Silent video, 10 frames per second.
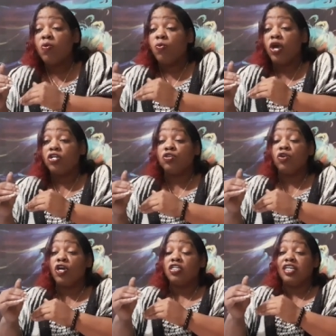where you're
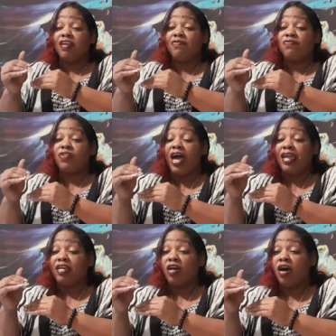going to give
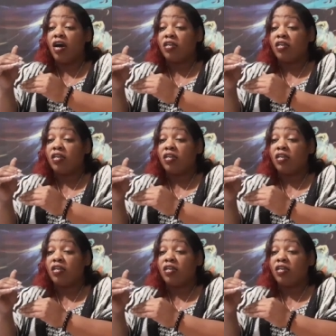like uh,